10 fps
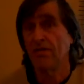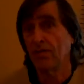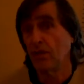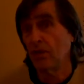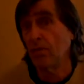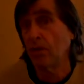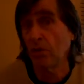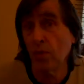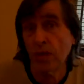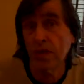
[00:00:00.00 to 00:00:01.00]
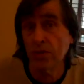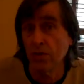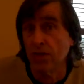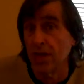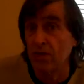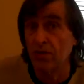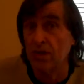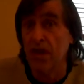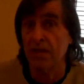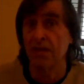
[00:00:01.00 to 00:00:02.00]
form or the way you do things, or
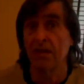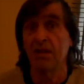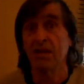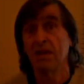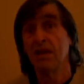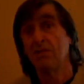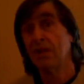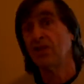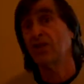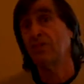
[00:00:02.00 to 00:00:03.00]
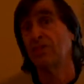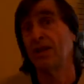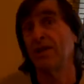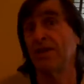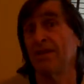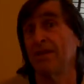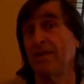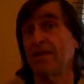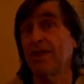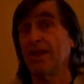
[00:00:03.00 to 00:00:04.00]
it doesn't. But it shouldn't be looked
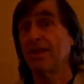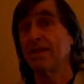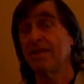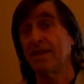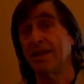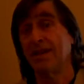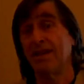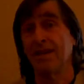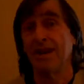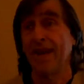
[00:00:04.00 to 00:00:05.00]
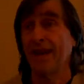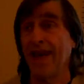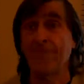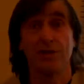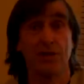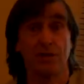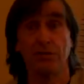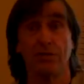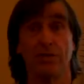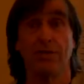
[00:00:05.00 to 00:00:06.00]
on as an
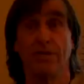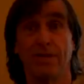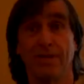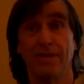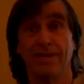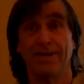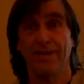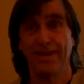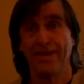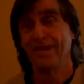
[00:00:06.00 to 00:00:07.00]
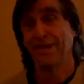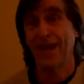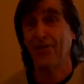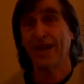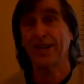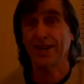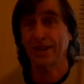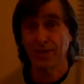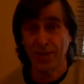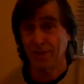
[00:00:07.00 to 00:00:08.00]
absolute
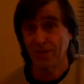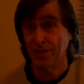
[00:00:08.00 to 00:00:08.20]
direction in which